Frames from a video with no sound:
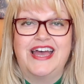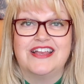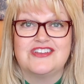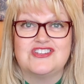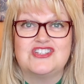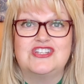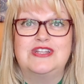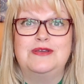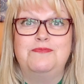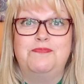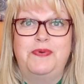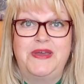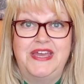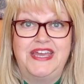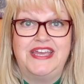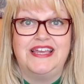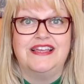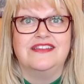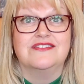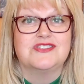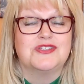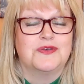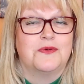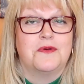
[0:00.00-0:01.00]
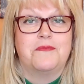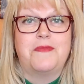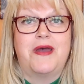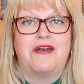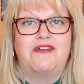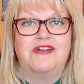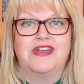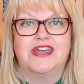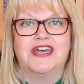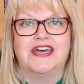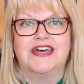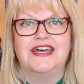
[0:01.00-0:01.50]
actually been to
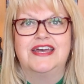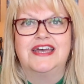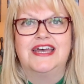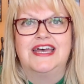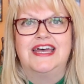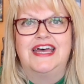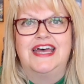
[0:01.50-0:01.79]
America.